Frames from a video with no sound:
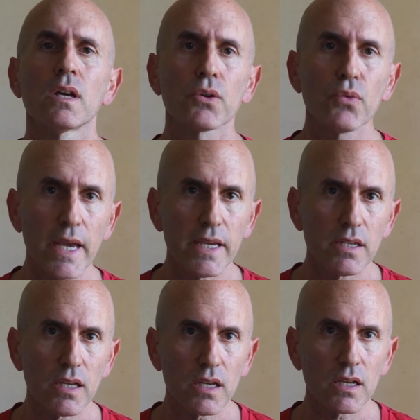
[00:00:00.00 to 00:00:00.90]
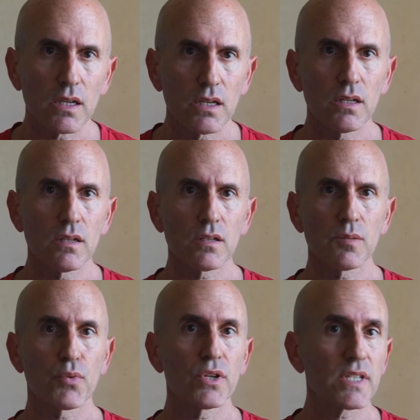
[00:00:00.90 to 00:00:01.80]
creating and
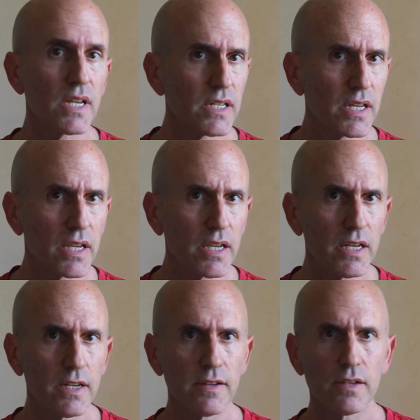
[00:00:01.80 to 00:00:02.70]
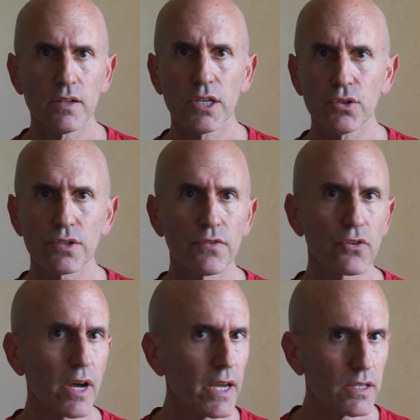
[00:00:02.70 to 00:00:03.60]
presenting in a huge
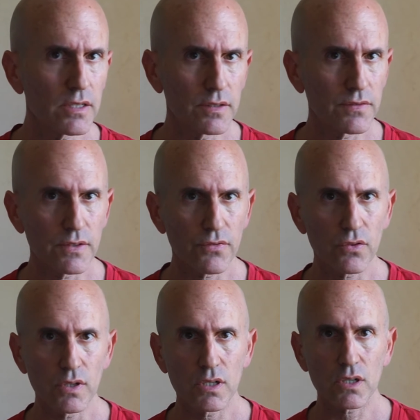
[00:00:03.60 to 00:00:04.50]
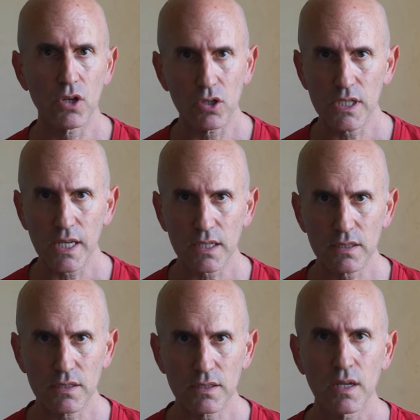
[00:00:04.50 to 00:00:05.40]
variety of different
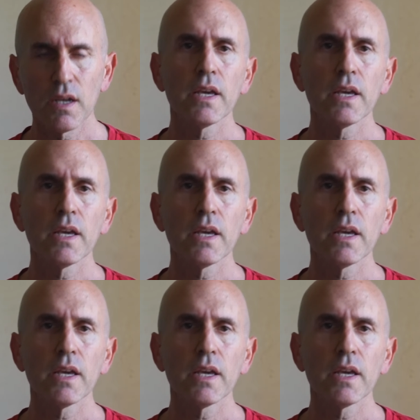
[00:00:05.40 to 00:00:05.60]
contexts,